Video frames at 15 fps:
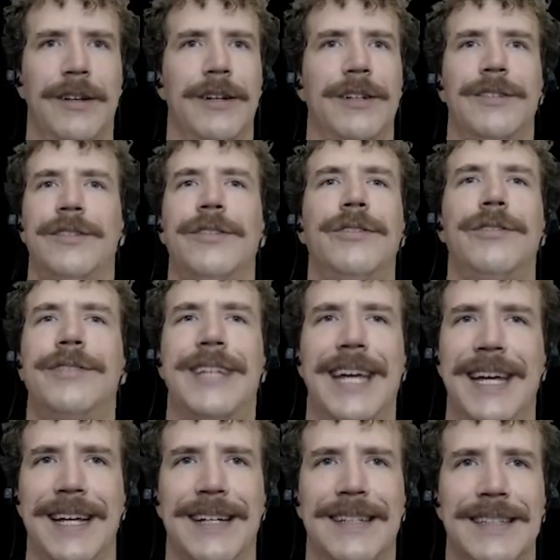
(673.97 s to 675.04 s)
No, you
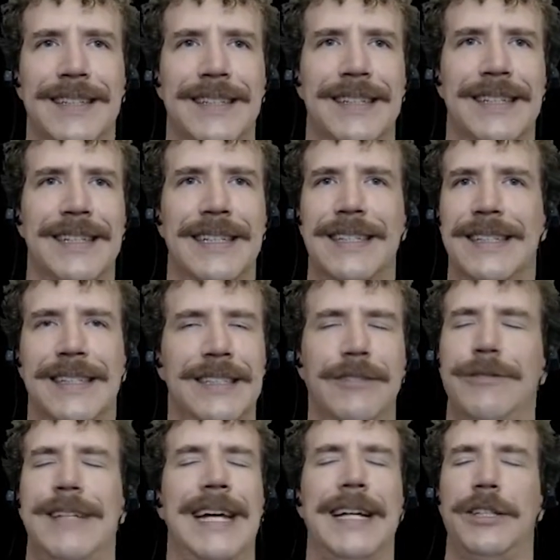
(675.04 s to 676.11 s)
can't. You
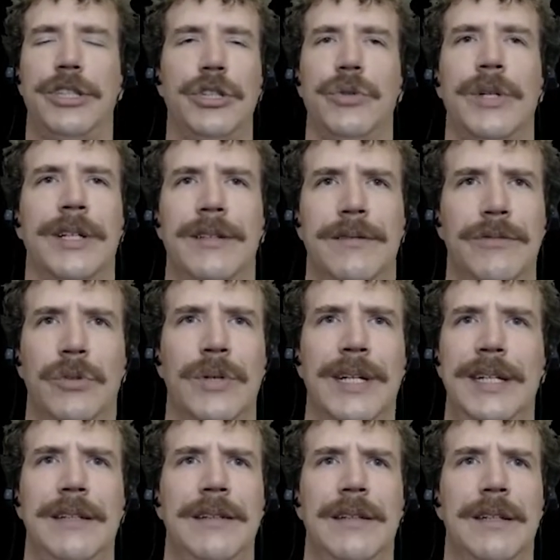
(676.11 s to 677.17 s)
can't do it,
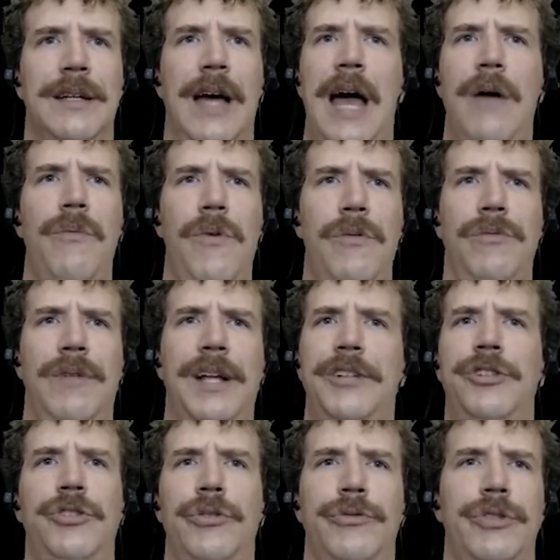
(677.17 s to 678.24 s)
Queen. I won't
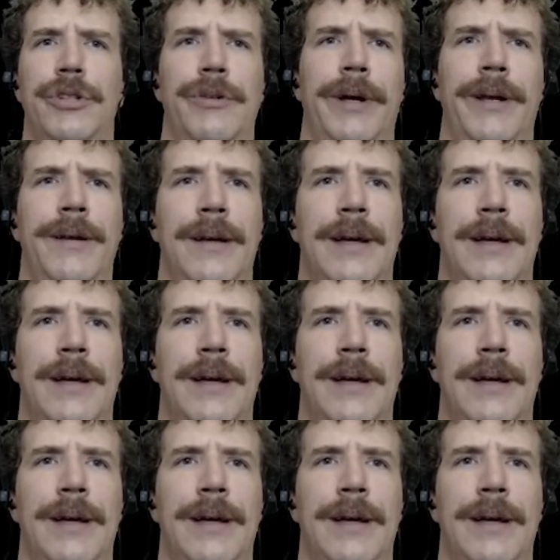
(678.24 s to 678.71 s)
let you do it.